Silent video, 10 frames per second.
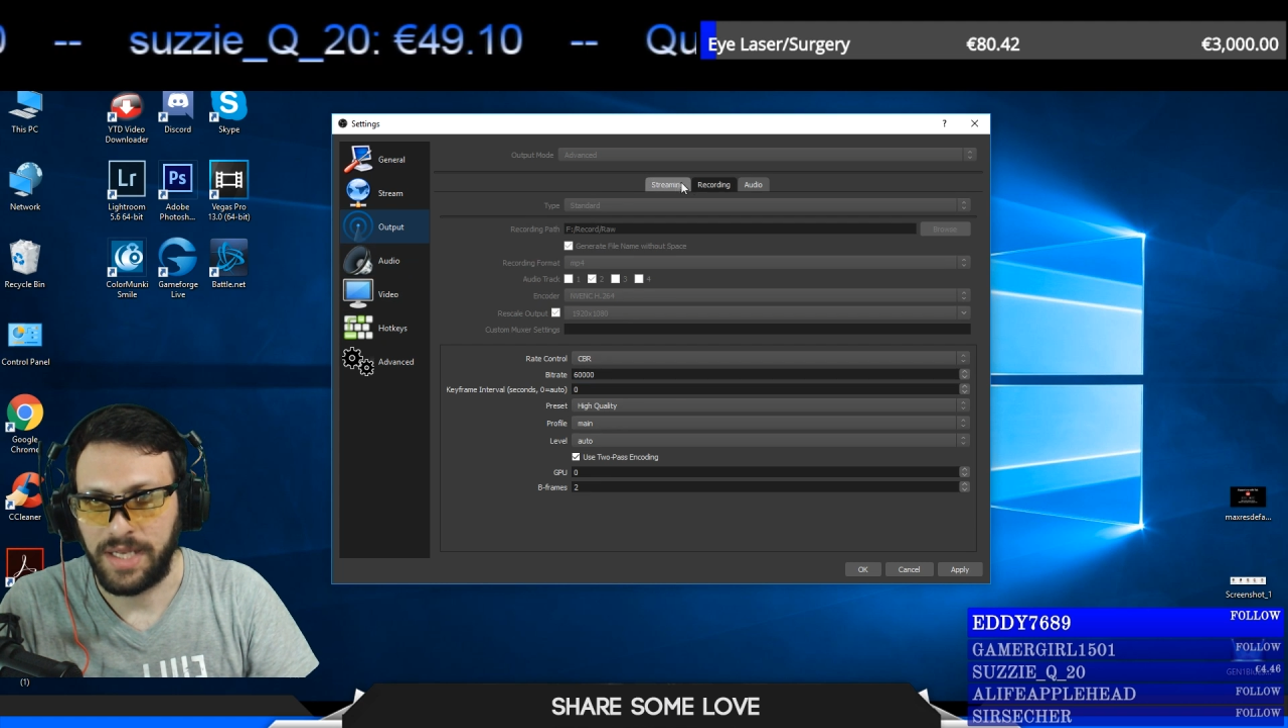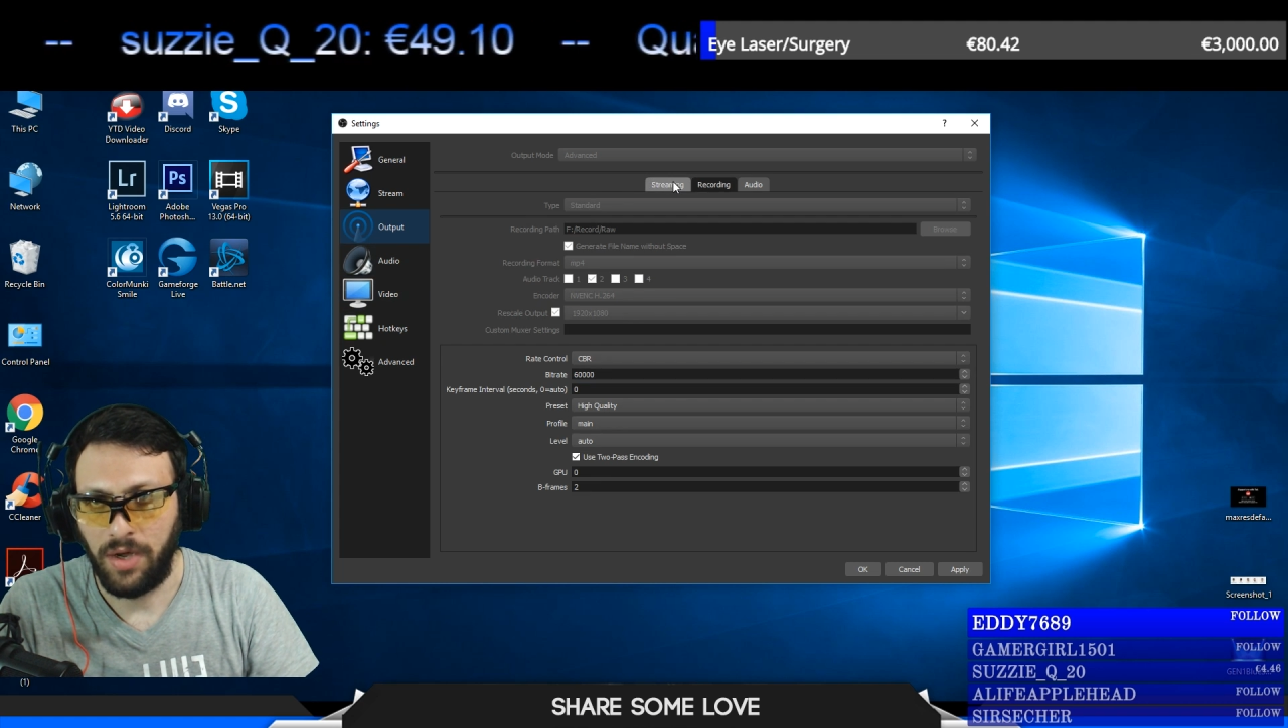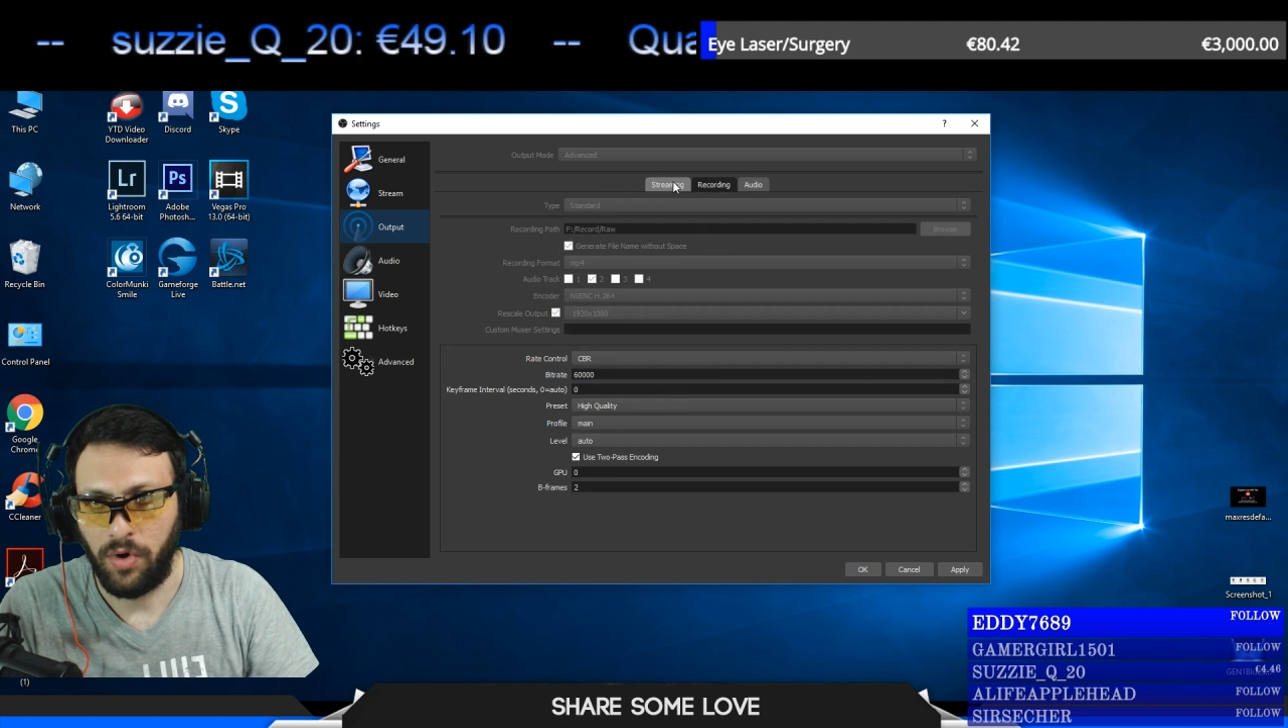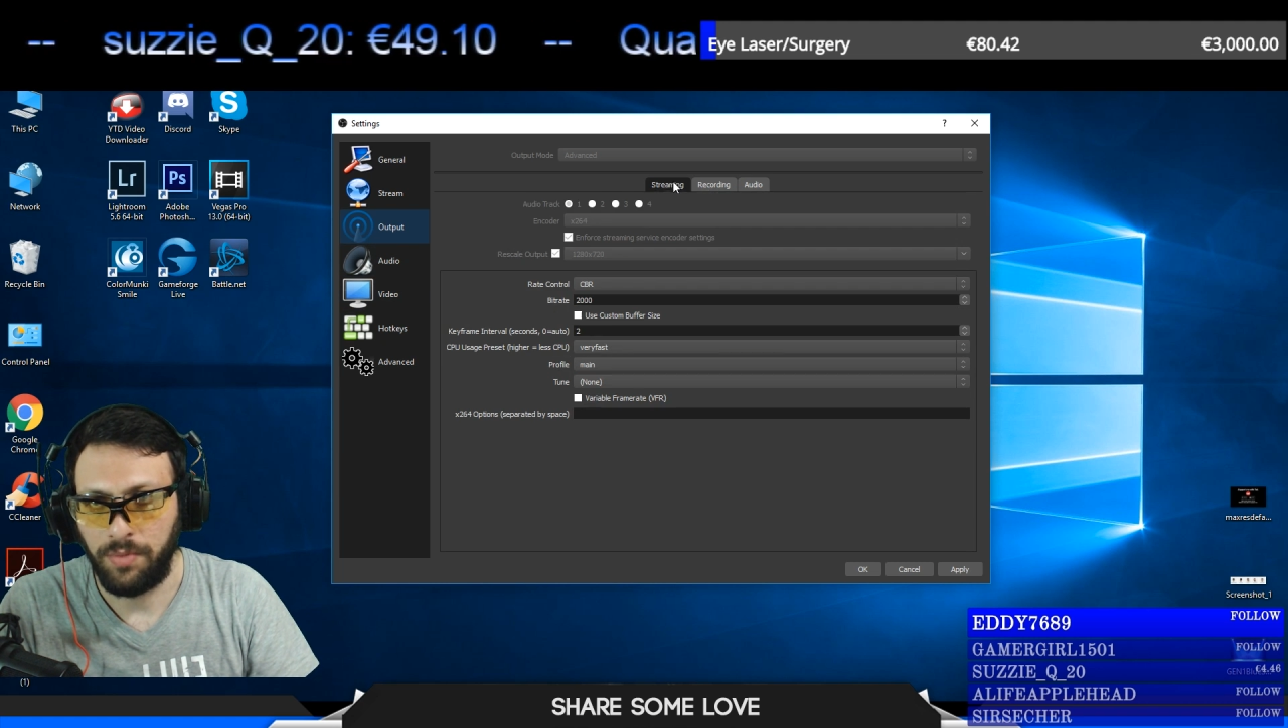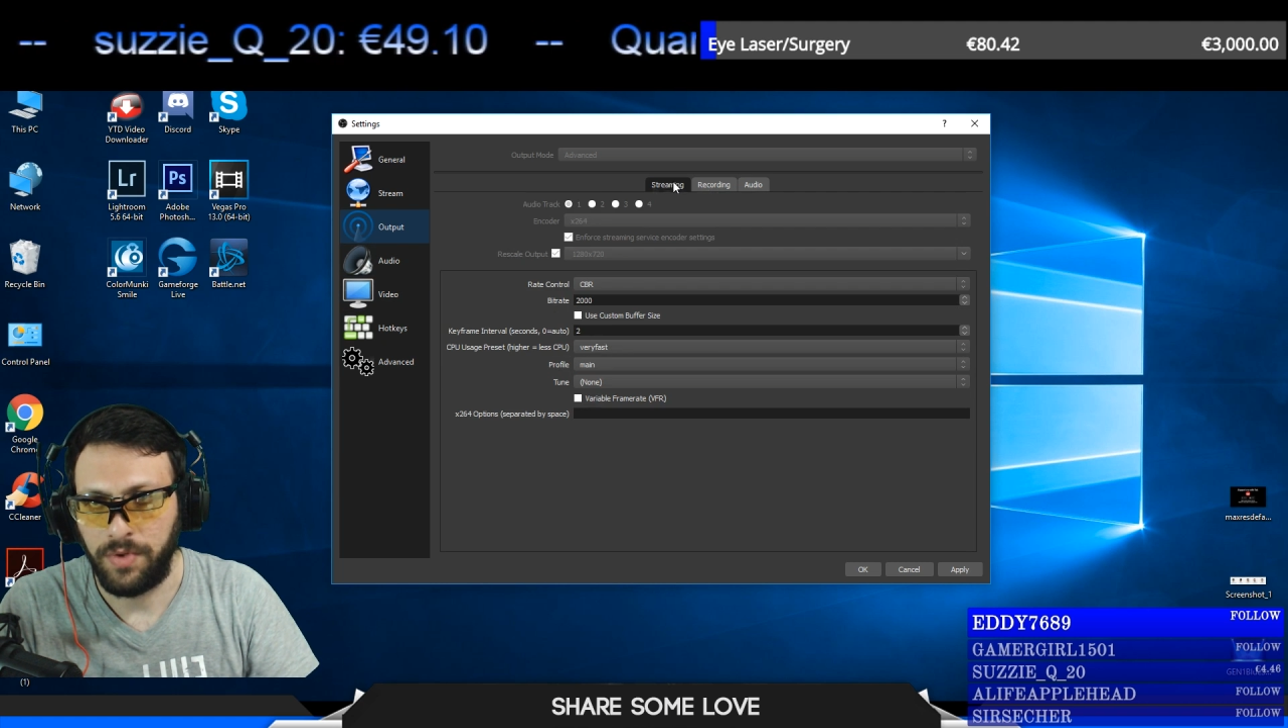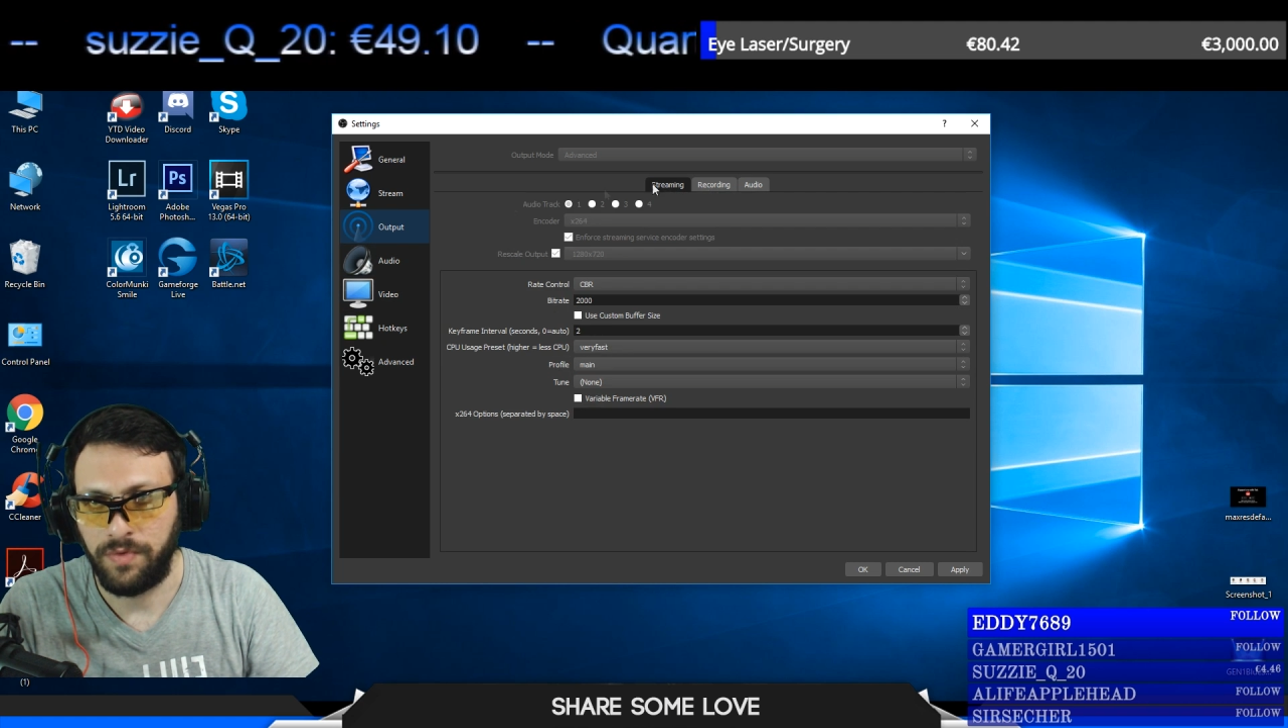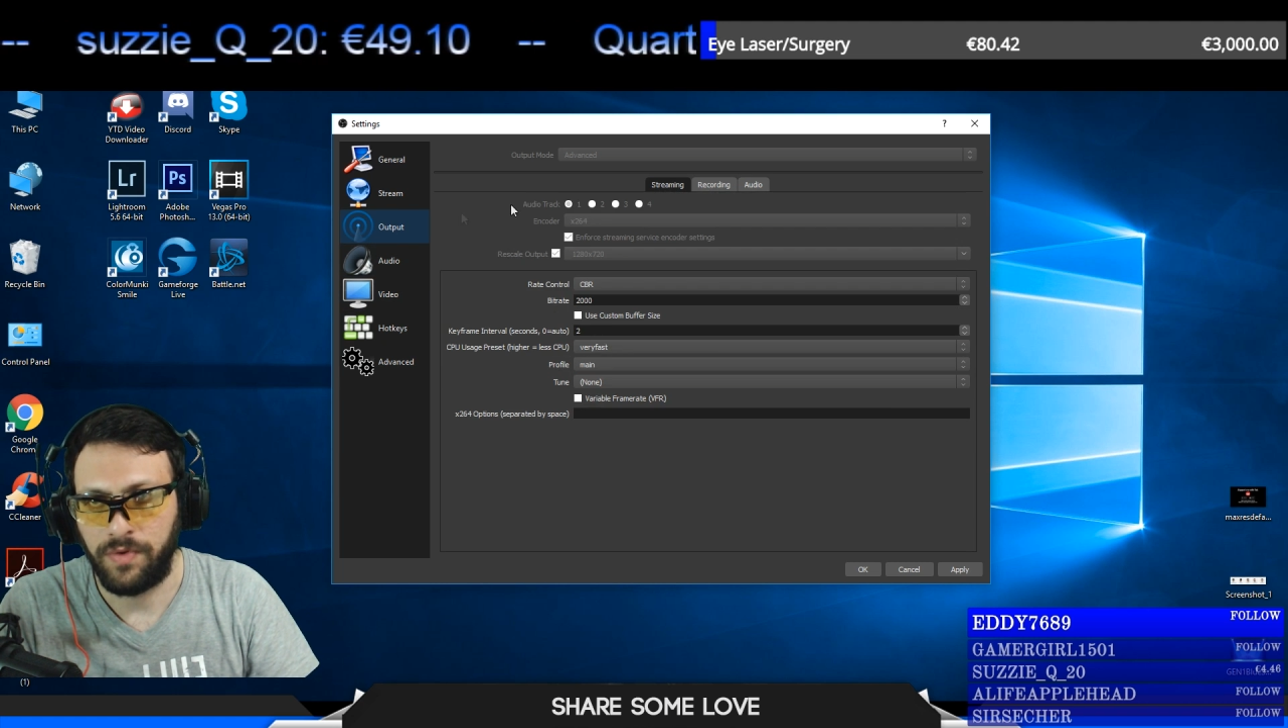I hope you